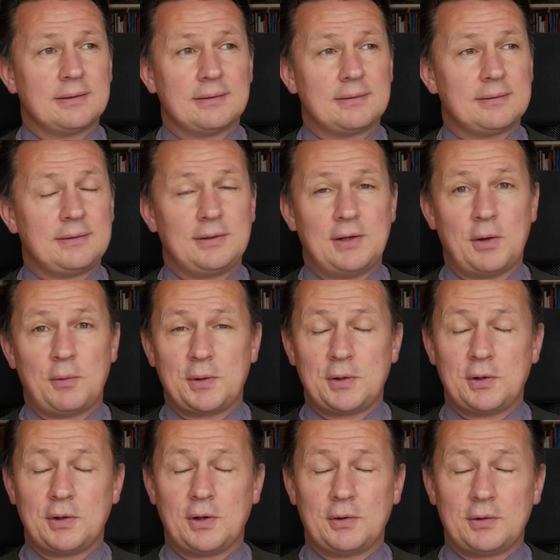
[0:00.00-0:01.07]
You know,
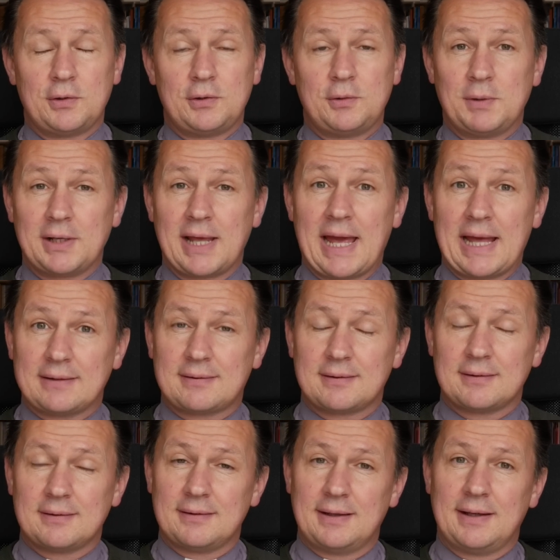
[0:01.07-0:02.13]
you wouldn't get
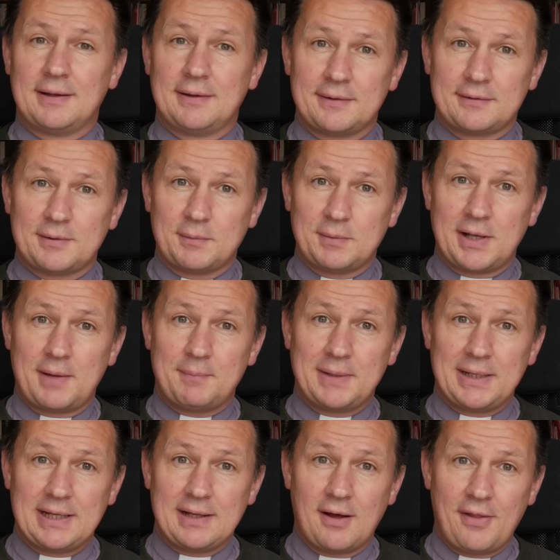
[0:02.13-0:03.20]
someone like
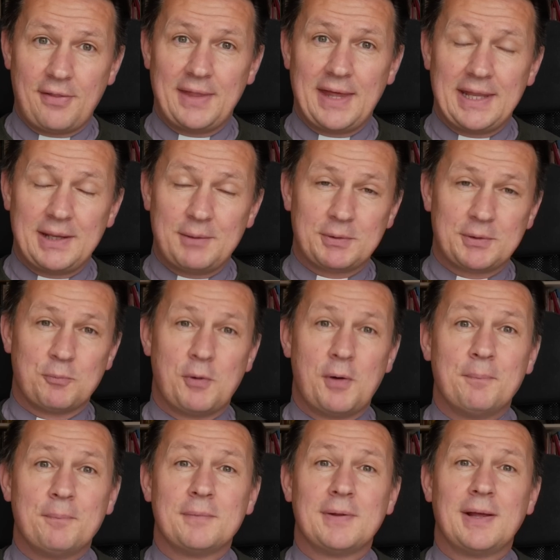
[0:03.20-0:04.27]
me on there. They wouldn't
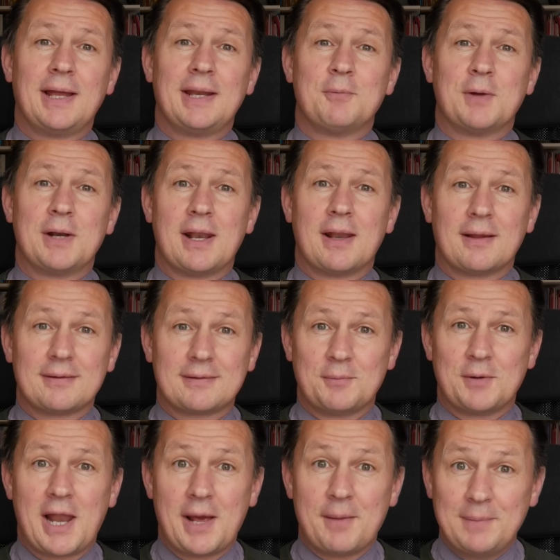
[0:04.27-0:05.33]
want
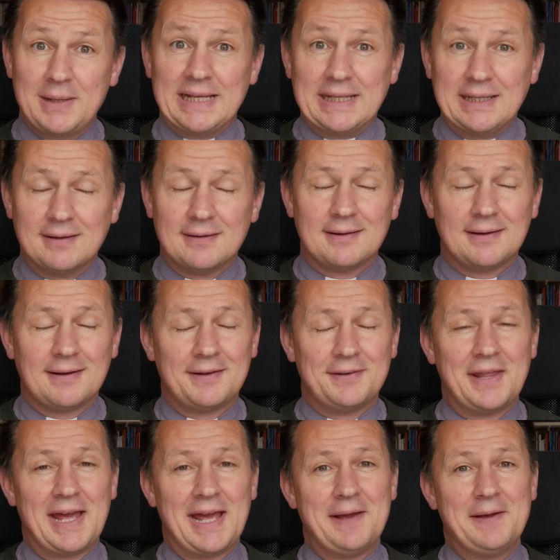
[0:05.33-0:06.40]
someone like me on
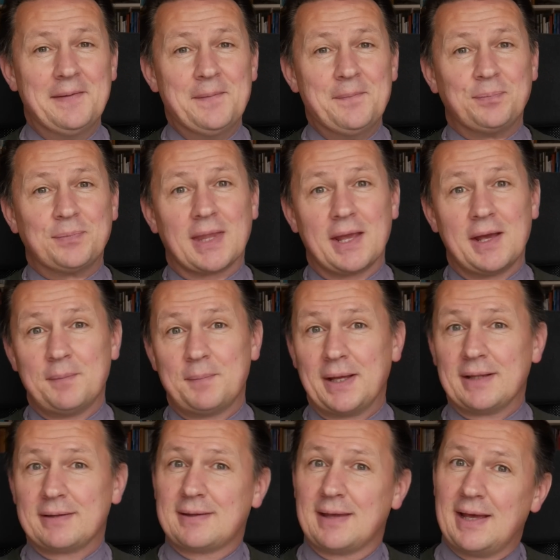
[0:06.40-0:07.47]
there.
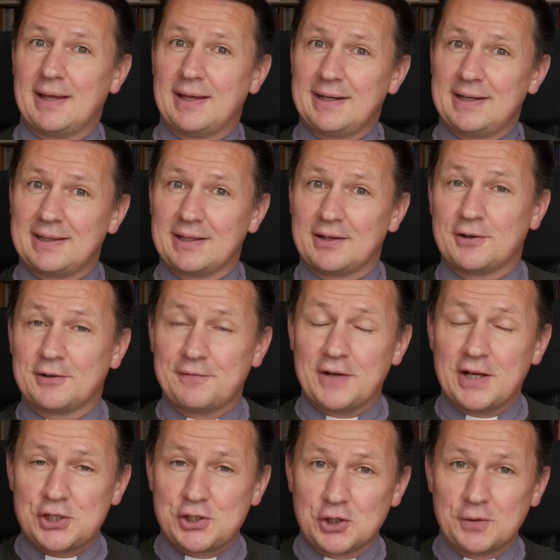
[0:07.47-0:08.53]
But anything
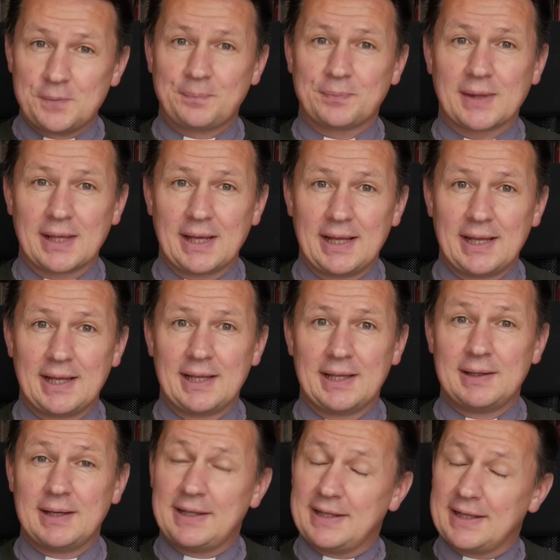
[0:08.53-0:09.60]
controversial,
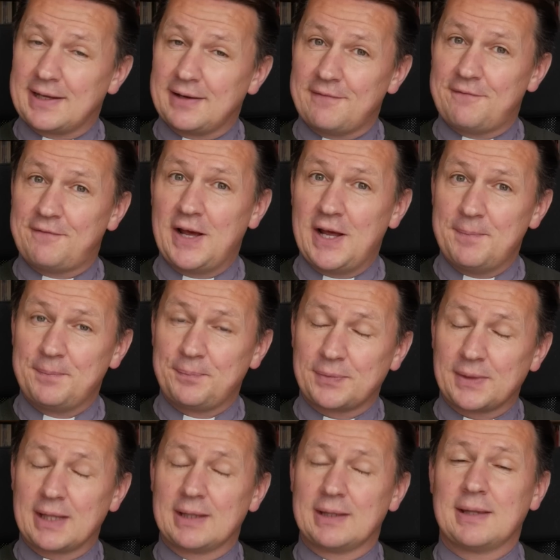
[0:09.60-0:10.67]
and they can affirm
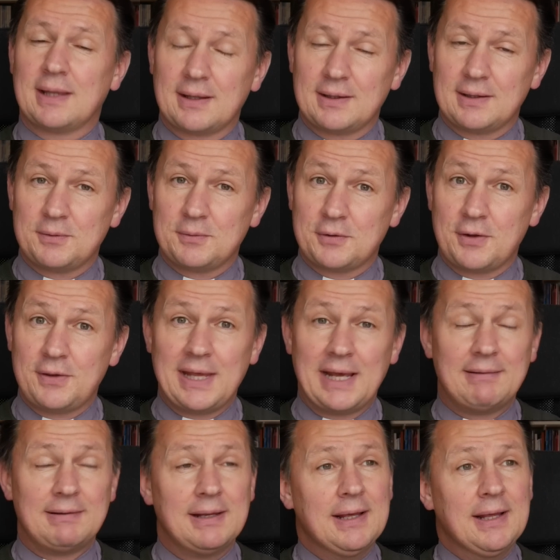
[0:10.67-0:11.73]
that it was on
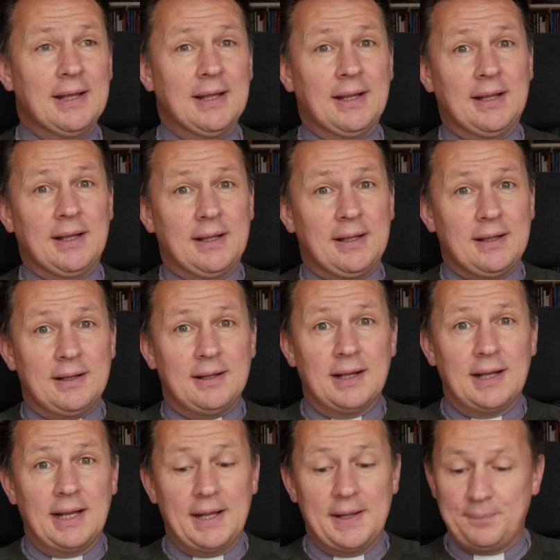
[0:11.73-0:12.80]
there.
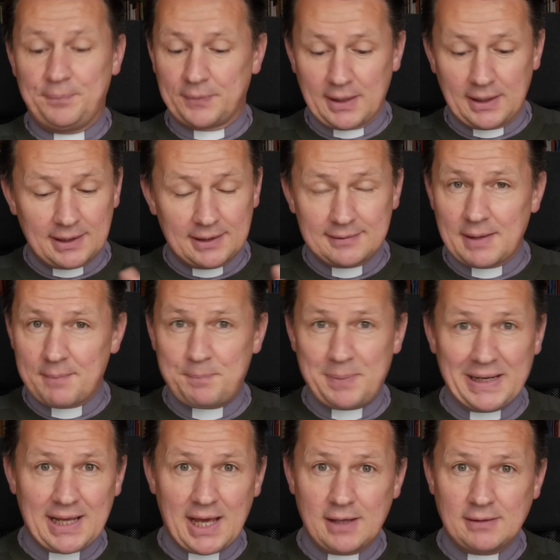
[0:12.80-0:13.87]
And I'm going to say
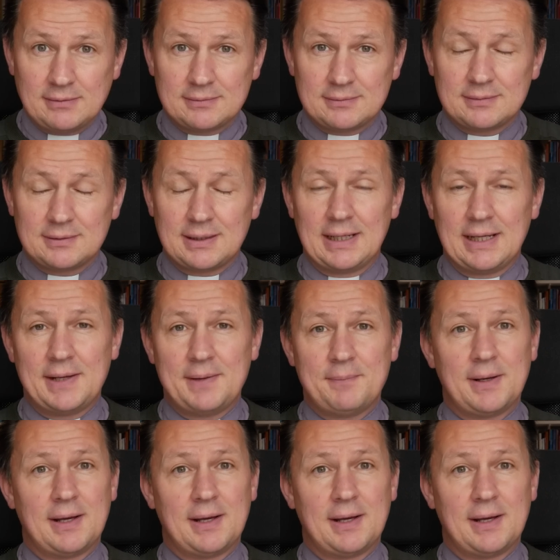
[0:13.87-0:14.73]
bingo. The